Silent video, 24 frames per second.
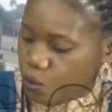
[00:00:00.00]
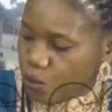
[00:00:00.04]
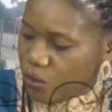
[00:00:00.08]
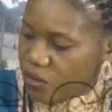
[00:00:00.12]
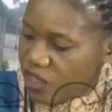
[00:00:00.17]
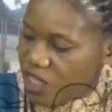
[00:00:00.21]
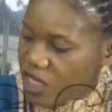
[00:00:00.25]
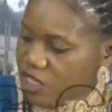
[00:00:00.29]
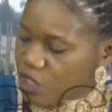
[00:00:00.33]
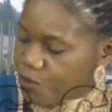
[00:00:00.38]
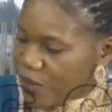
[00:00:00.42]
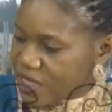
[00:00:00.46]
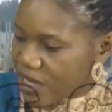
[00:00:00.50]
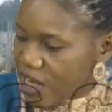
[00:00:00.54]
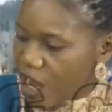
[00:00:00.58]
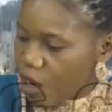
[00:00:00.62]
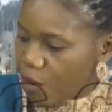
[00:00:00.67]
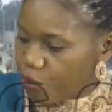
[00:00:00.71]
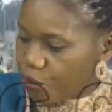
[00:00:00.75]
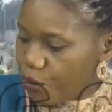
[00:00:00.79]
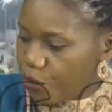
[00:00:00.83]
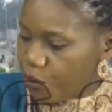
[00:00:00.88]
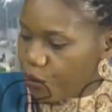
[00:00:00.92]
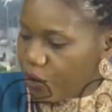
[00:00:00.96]
this person
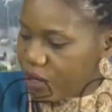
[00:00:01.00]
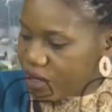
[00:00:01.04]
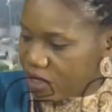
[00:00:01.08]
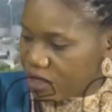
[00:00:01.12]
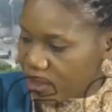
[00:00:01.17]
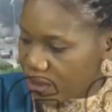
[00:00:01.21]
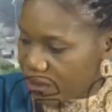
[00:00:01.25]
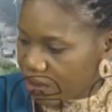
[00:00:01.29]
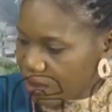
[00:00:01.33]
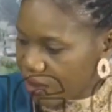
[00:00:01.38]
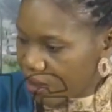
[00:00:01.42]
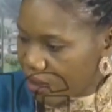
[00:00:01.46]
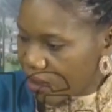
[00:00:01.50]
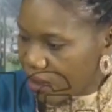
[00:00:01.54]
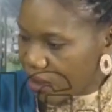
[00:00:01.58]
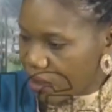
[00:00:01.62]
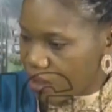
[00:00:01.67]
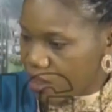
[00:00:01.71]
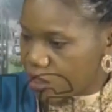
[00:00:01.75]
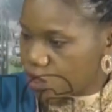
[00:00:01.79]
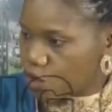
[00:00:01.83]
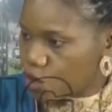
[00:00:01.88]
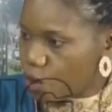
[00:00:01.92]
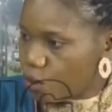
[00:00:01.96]
I'm raising
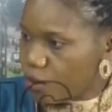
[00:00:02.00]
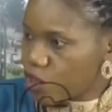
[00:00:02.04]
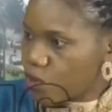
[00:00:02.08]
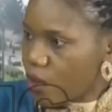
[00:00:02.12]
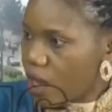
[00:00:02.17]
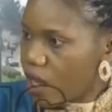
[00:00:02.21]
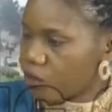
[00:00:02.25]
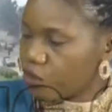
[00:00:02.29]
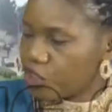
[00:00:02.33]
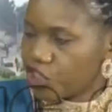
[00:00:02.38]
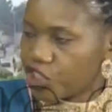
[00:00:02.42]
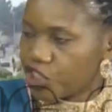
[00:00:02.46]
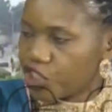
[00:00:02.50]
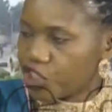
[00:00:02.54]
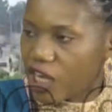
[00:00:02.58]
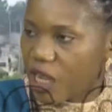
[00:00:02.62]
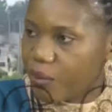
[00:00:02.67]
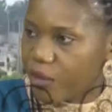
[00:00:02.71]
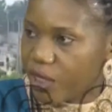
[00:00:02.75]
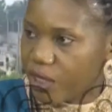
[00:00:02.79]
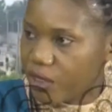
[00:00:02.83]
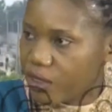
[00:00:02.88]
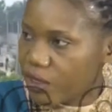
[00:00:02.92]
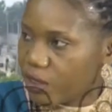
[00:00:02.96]
is coming to outshine
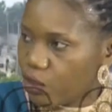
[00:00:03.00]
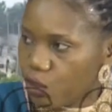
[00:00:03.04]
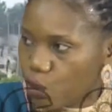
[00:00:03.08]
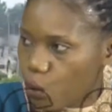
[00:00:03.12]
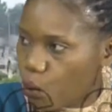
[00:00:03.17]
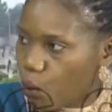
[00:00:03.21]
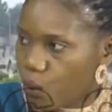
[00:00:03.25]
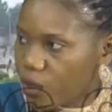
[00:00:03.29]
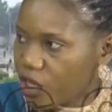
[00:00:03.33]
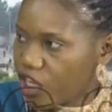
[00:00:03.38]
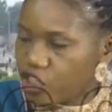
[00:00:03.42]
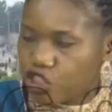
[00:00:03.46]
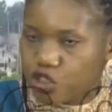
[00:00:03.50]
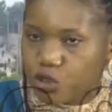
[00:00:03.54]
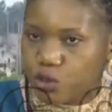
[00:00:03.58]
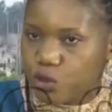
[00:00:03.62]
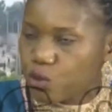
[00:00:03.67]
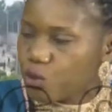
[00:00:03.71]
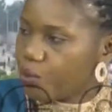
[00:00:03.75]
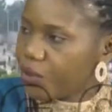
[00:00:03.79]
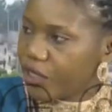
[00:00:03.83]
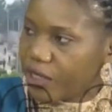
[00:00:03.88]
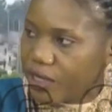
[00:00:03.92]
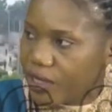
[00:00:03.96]
me. No, it
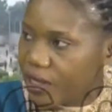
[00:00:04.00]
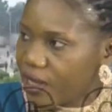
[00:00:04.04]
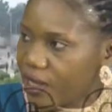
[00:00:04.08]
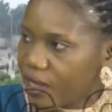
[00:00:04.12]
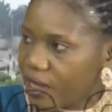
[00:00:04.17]
shouldn't be.